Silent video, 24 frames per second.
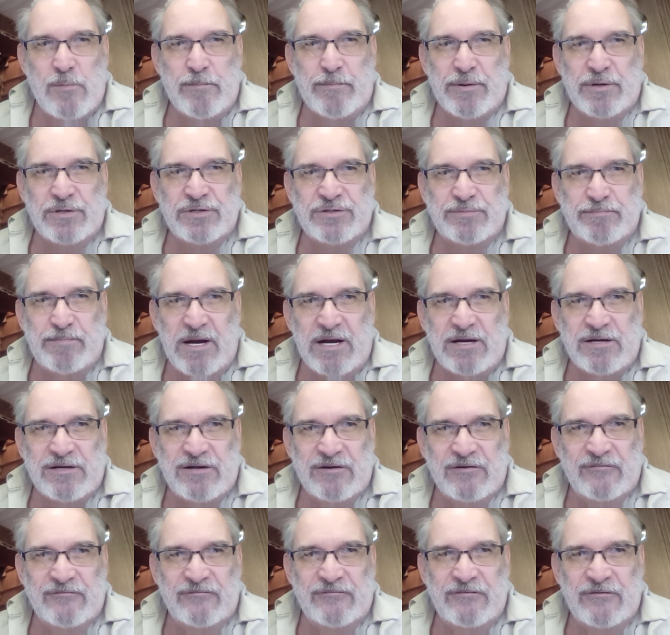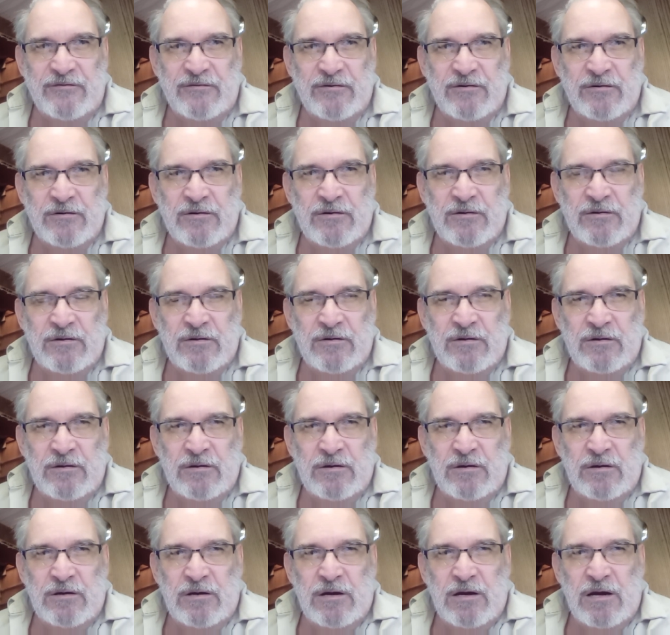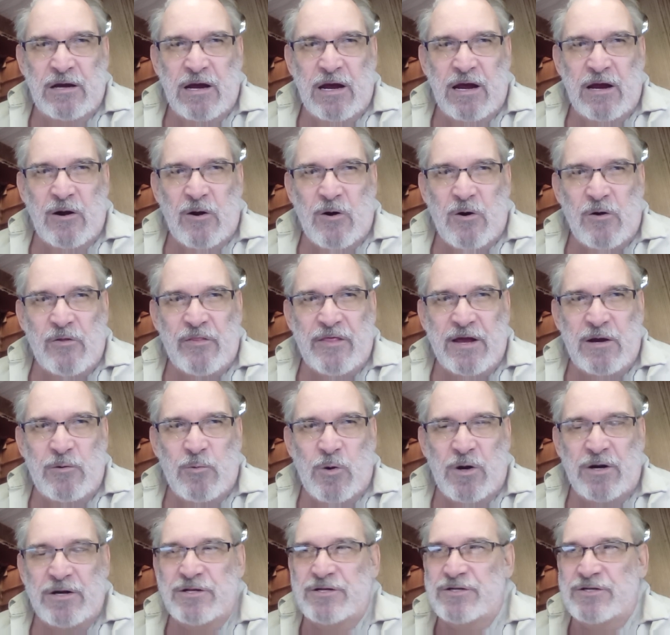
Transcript: perspective, and all they want to